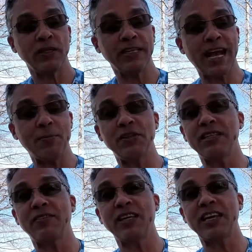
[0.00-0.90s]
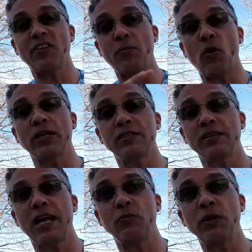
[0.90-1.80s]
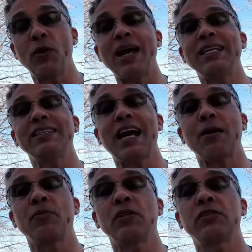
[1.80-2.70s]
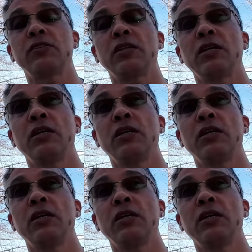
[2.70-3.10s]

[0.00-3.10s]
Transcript: The cameras never gave up once. And we ran these cameras